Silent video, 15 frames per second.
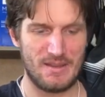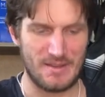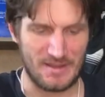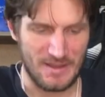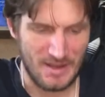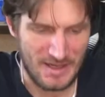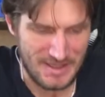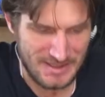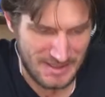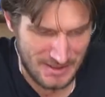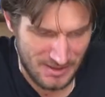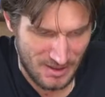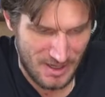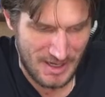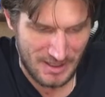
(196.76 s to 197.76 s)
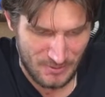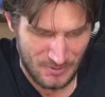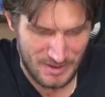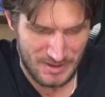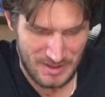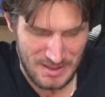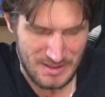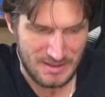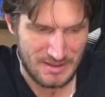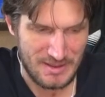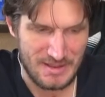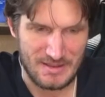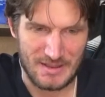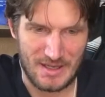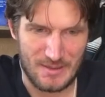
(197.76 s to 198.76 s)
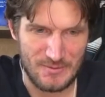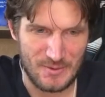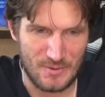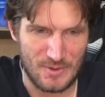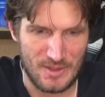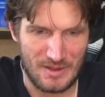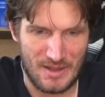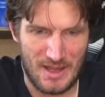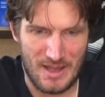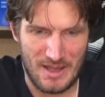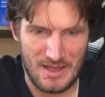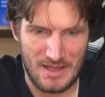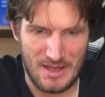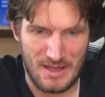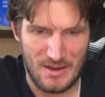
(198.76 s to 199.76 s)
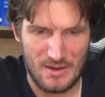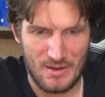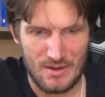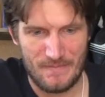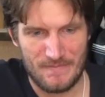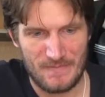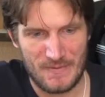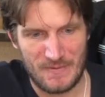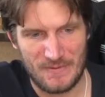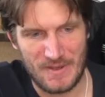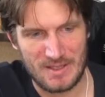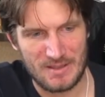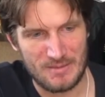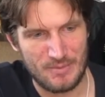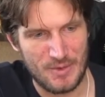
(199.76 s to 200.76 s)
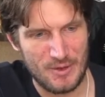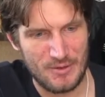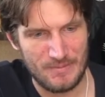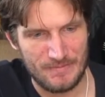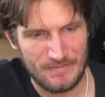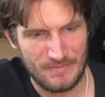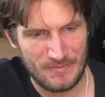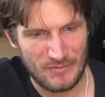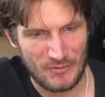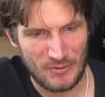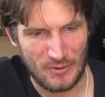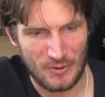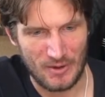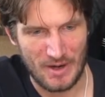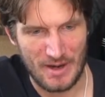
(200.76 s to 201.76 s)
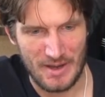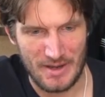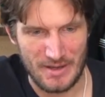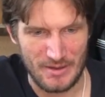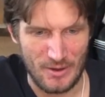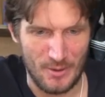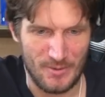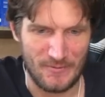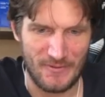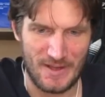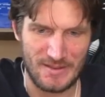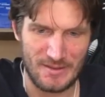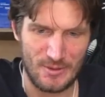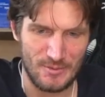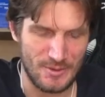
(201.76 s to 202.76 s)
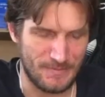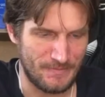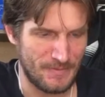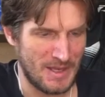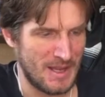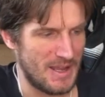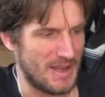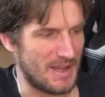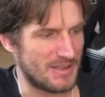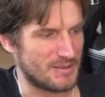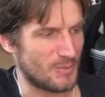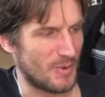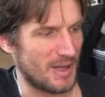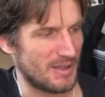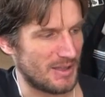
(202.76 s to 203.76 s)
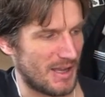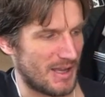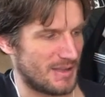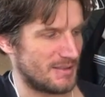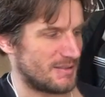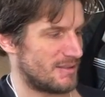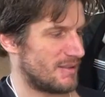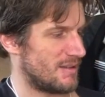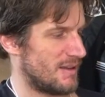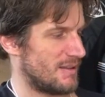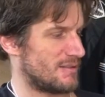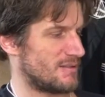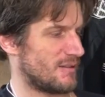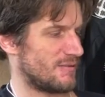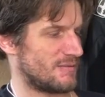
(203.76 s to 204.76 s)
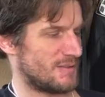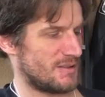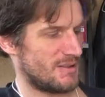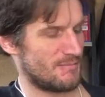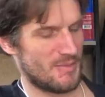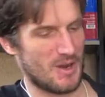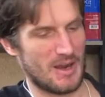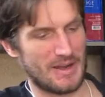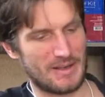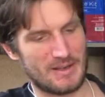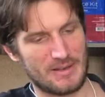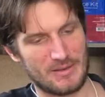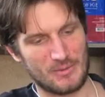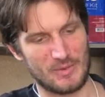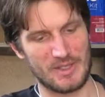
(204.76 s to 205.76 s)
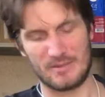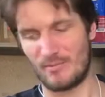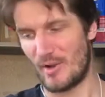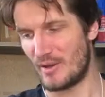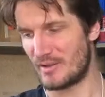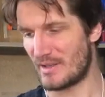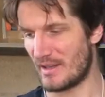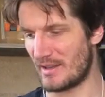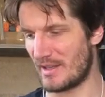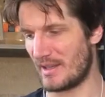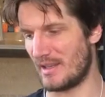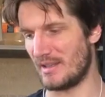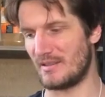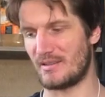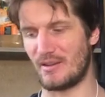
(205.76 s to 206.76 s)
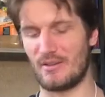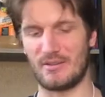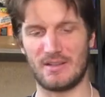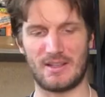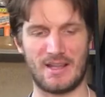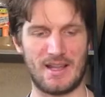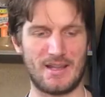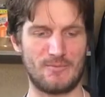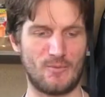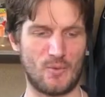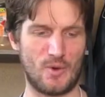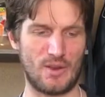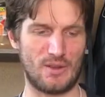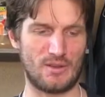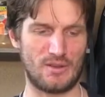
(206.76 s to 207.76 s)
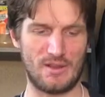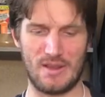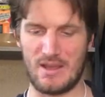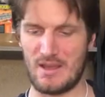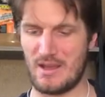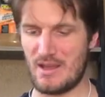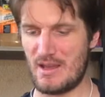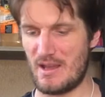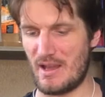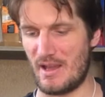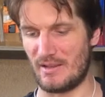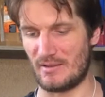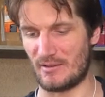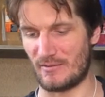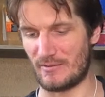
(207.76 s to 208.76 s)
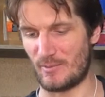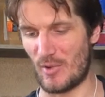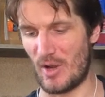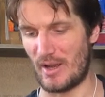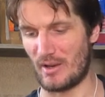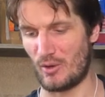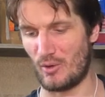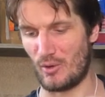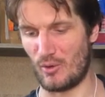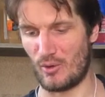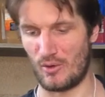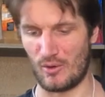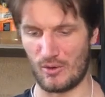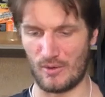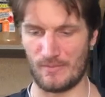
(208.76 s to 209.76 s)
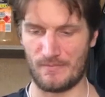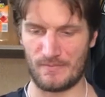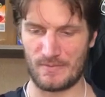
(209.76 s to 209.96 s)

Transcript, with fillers: thing I did like with this is it comes with a fixed boom for a open-faced helmet, as well as a soft mic, which most other kits only came with a soft mic or